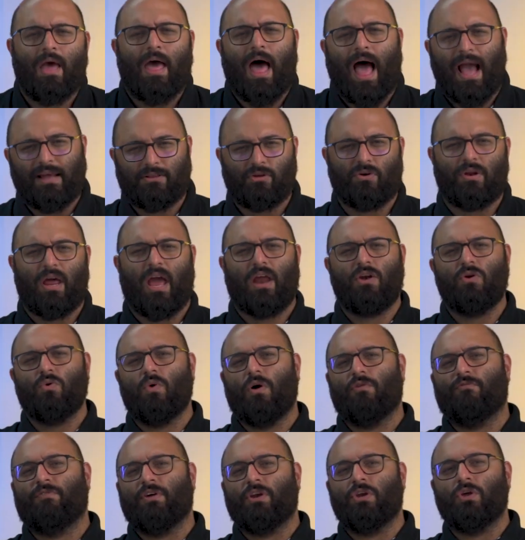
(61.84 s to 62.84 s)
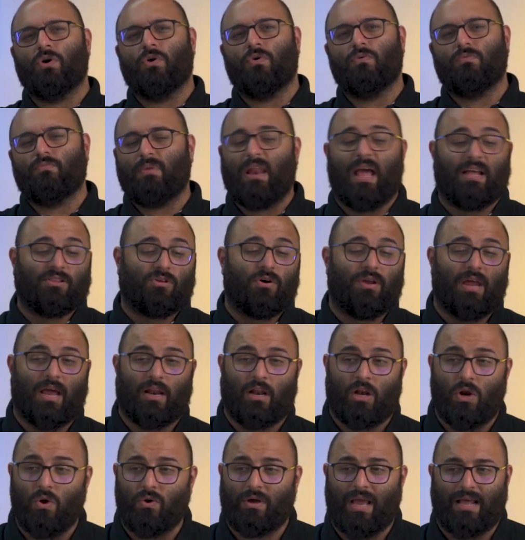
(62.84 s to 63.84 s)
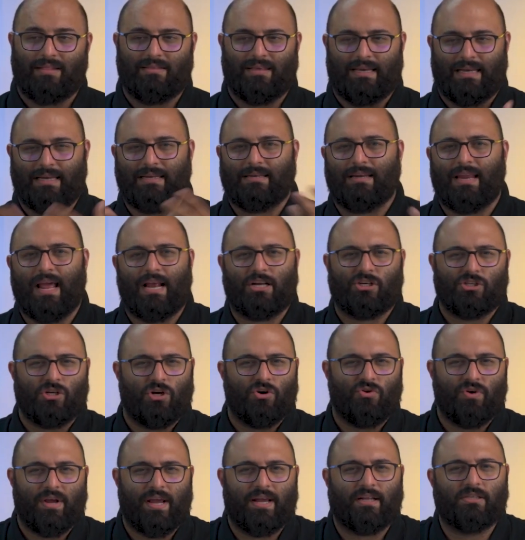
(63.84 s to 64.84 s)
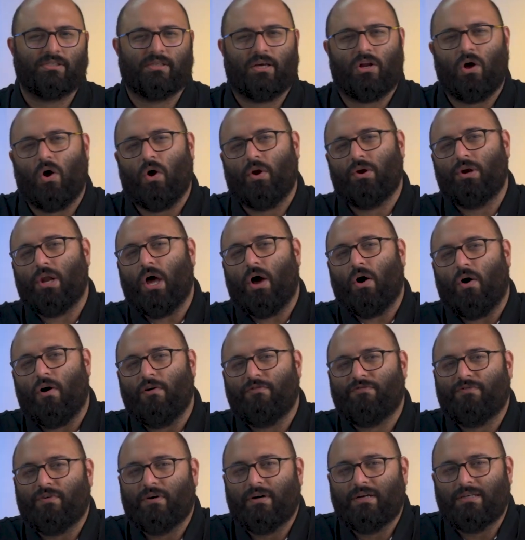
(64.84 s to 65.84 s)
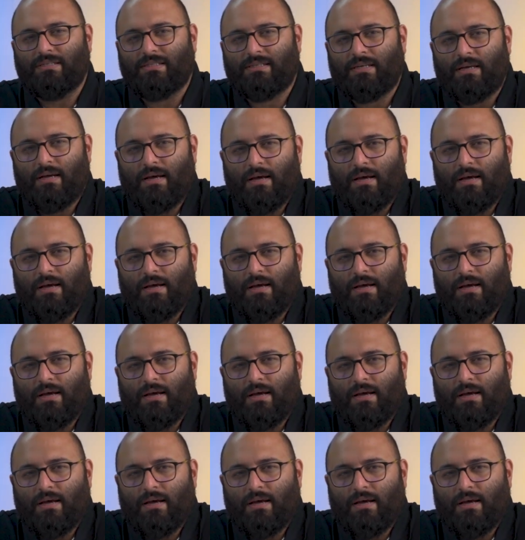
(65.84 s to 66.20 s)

I thought I'd do a video, but I thought I'd look at the international range that Honda offers,